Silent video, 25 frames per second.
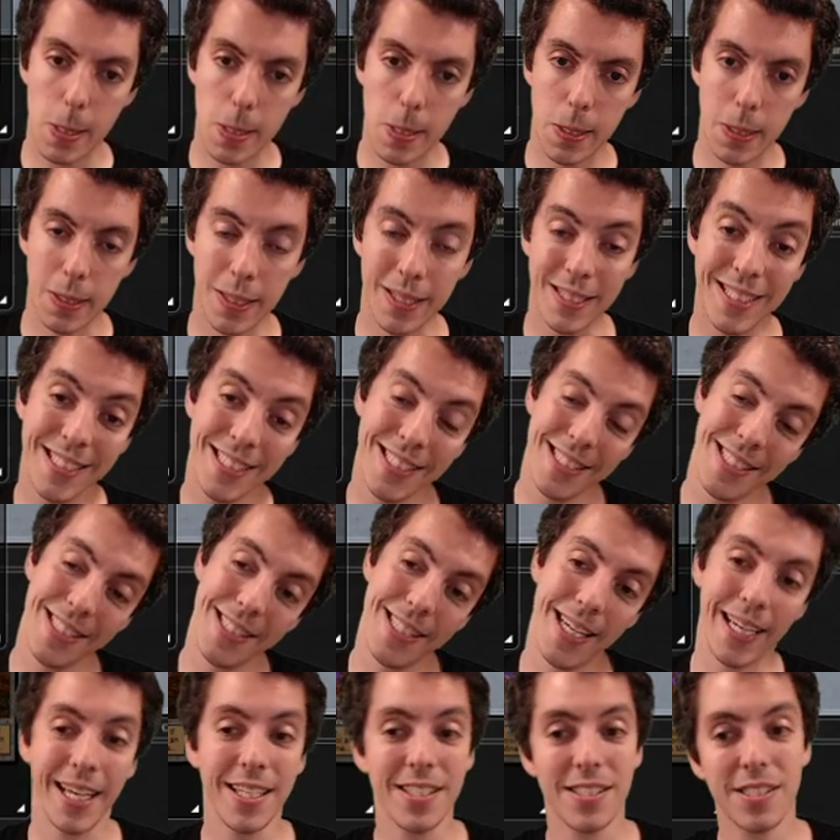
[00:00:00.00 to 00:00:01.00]
Eh,
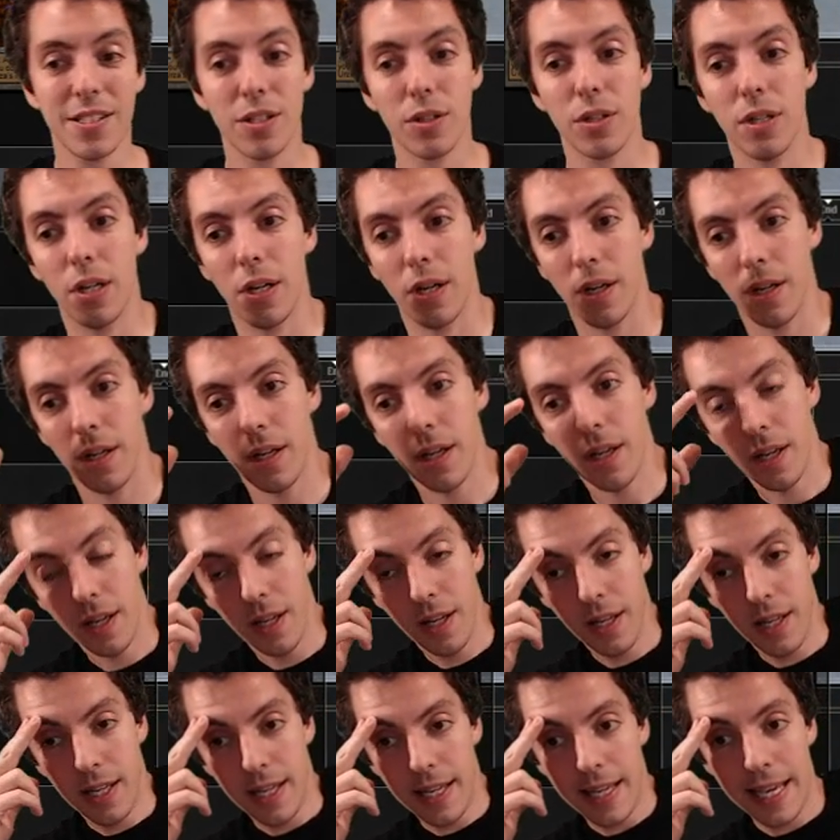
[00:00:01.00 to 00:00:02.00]
I guess the
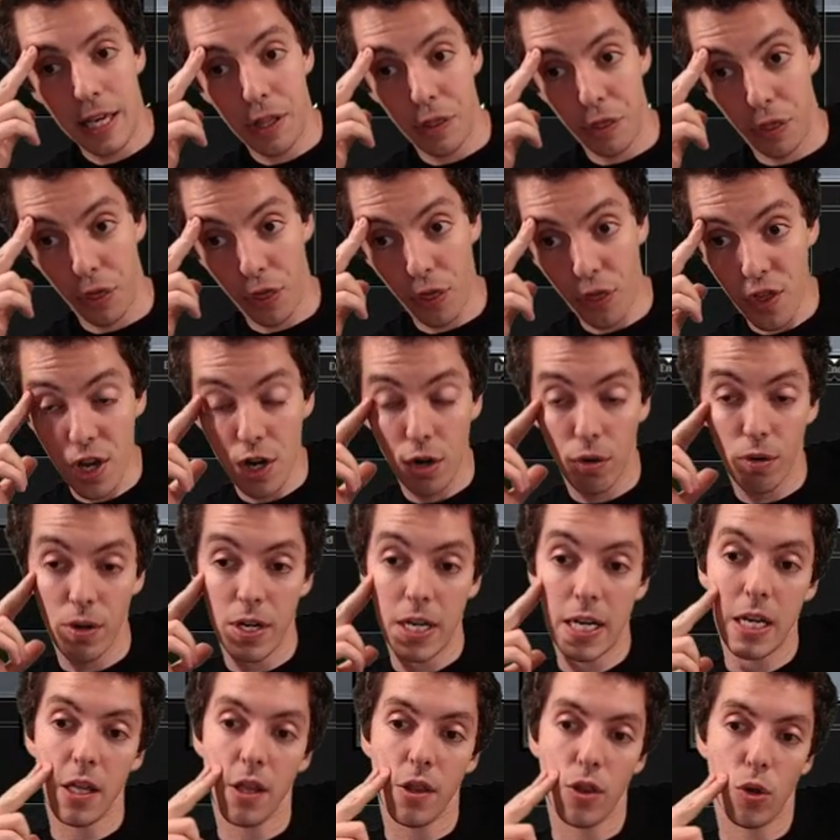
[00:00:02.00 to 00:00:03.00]
in
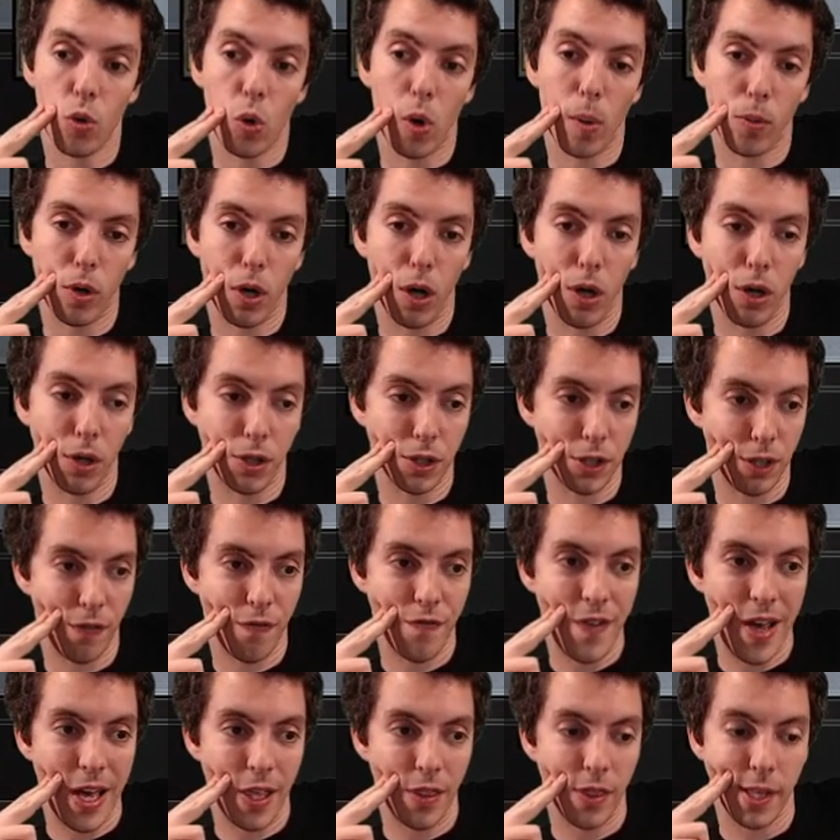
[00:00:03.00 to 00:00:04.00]
theory the Wurmcoil could
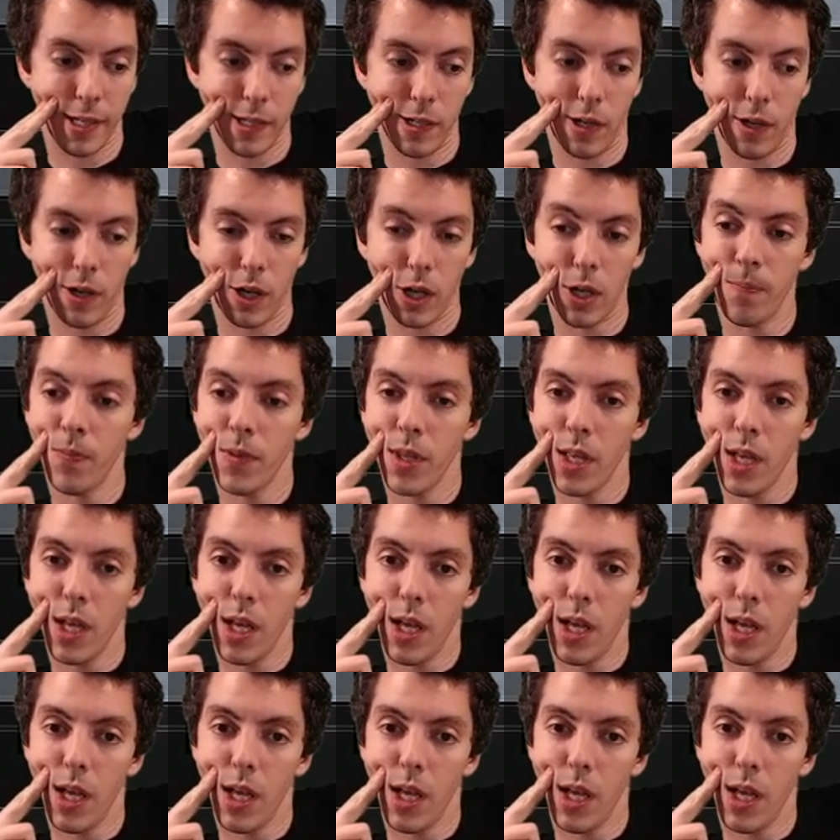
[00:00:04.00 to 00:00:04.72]
defend the Karn.